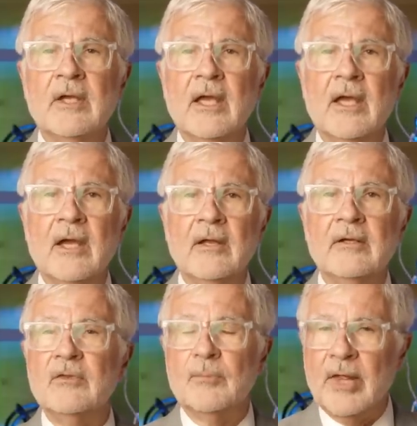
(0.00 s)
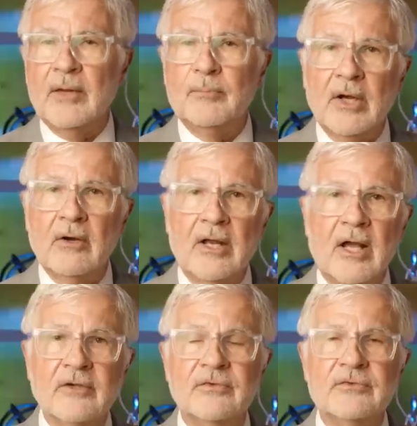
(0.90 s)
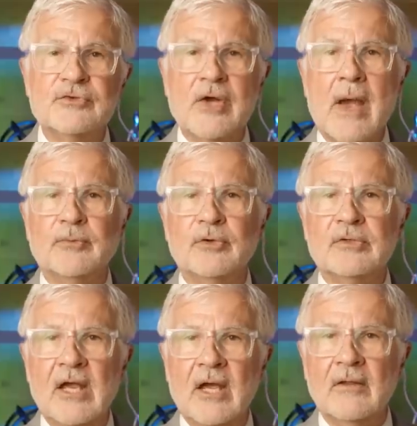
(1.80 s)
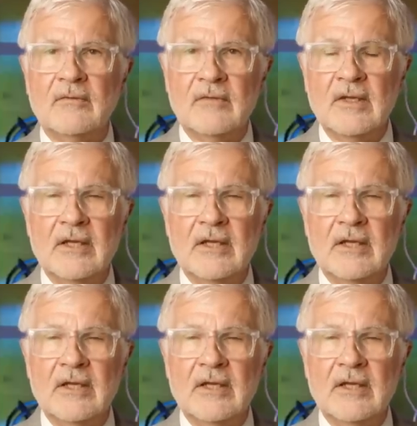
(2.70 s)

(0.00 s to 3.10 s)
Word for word: And in the Plant Paradox, it's Chapter 10,